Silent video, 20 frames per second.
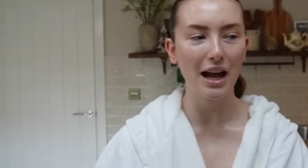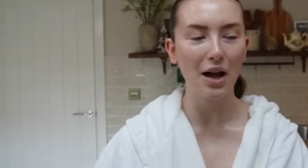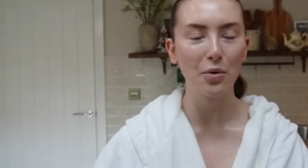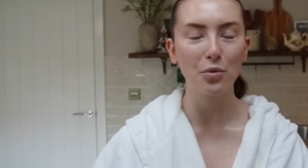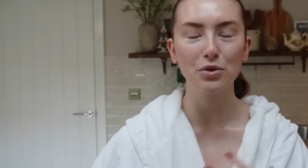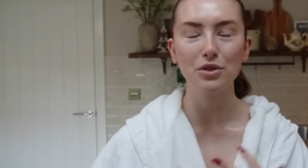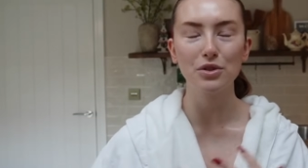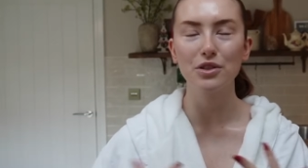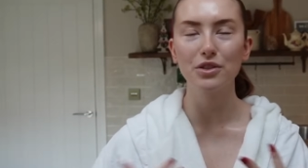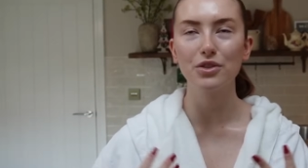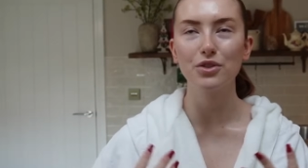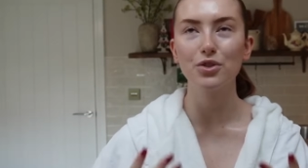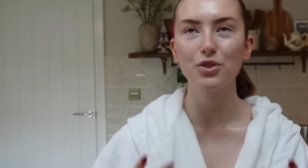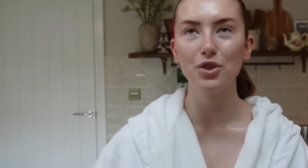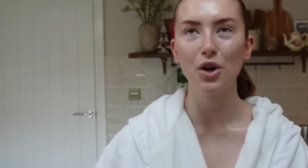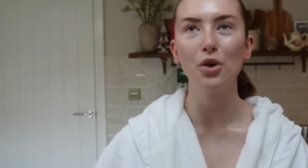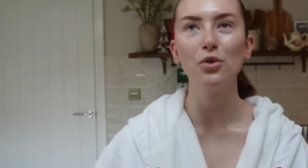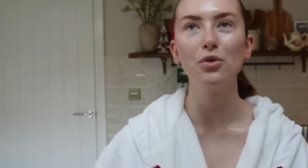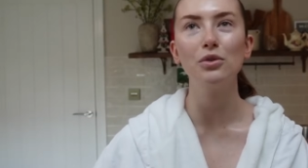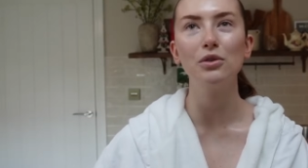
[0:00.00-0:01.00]
I would
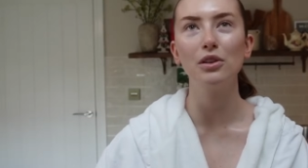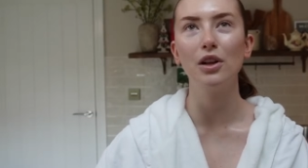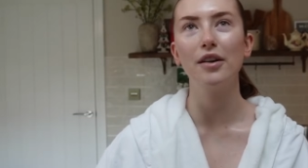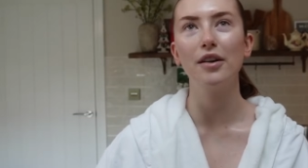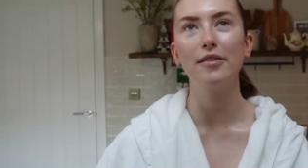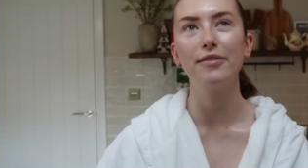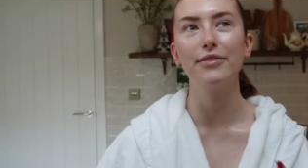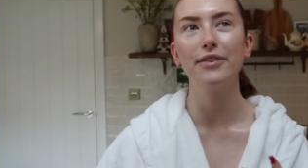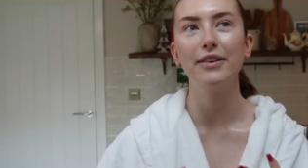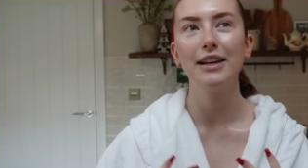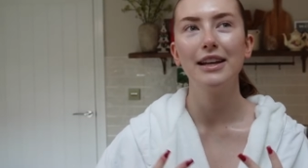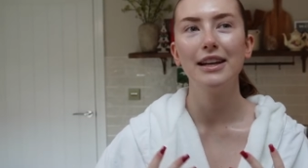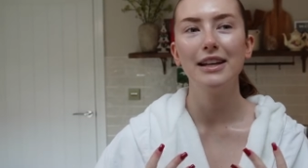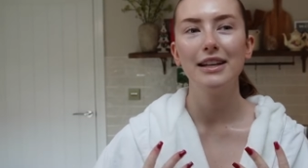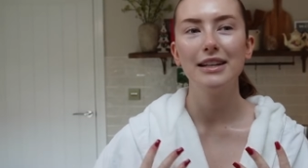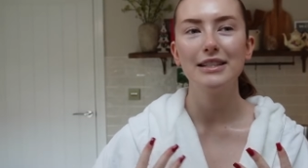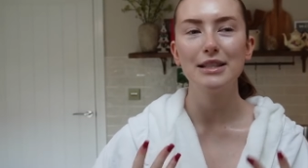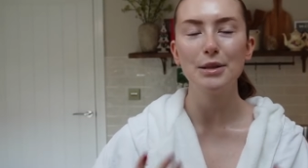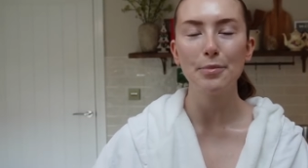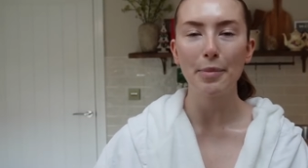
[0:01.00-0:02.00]
so love
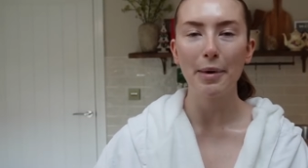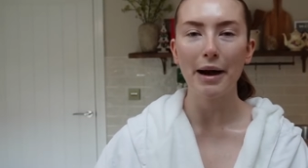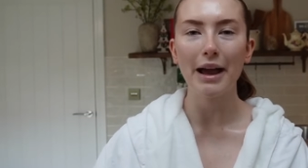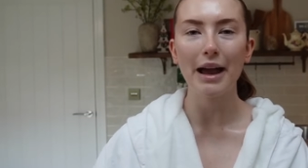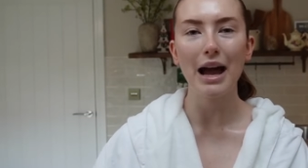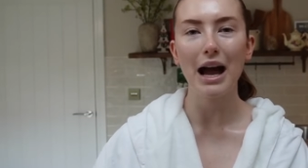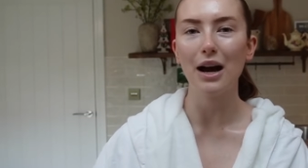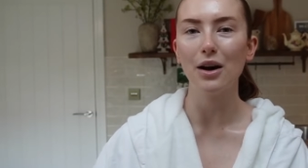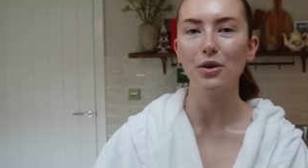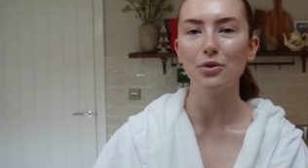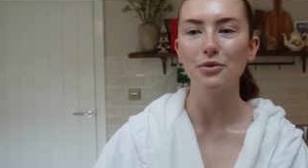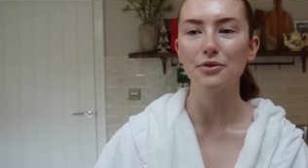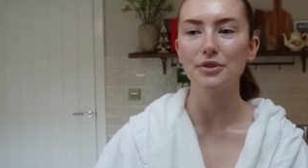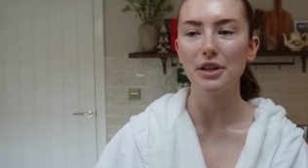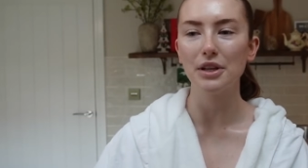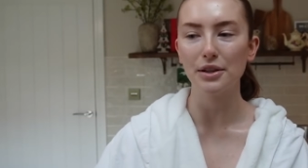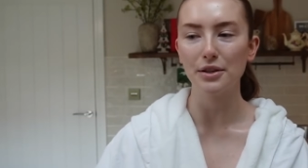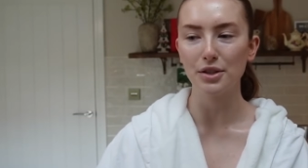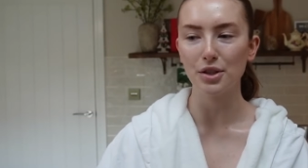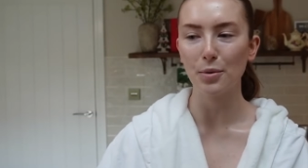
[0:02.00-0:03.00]
to buy a
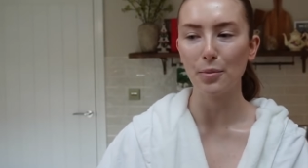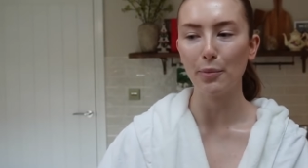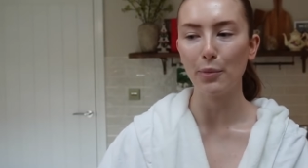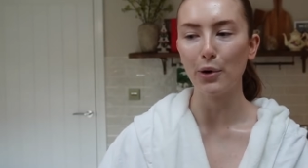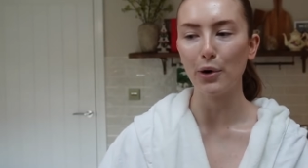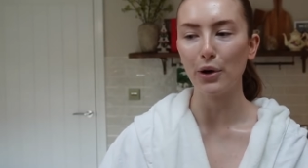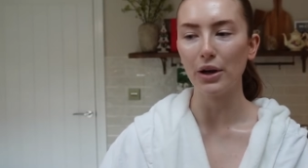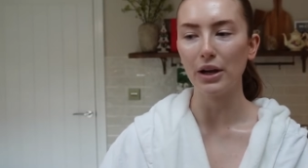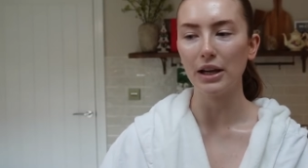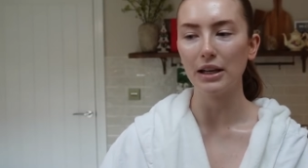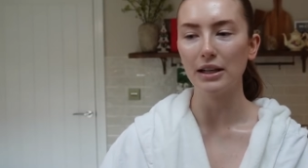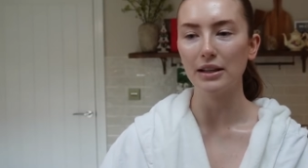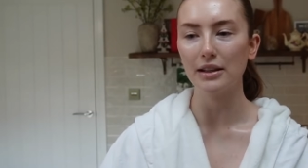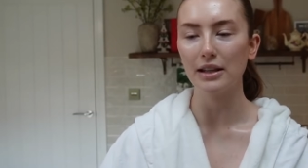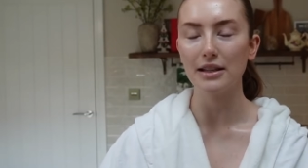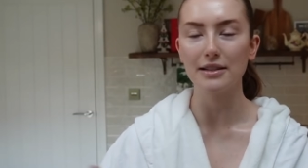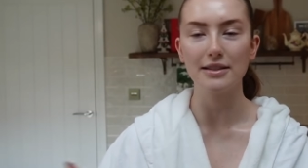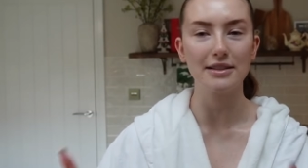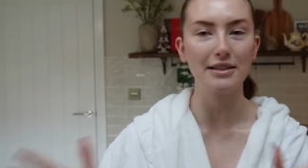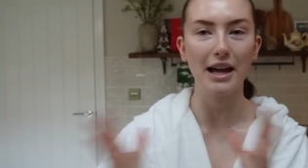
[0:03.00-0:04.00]
house at some point
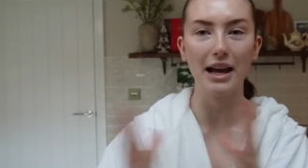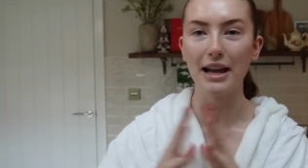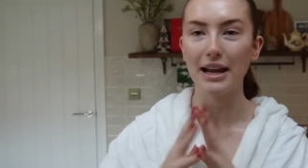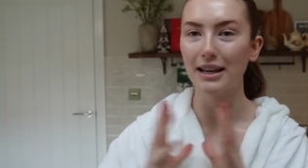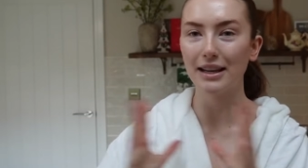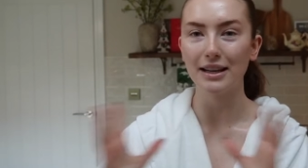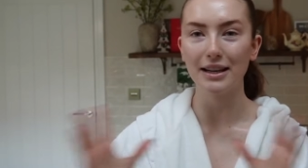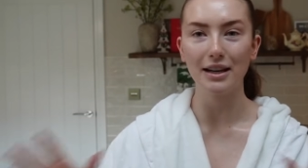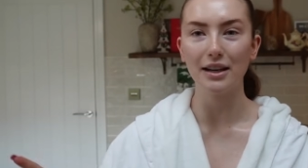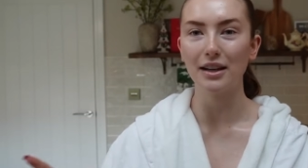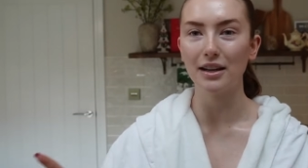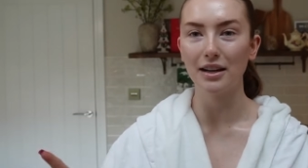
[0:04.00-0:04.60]
that's like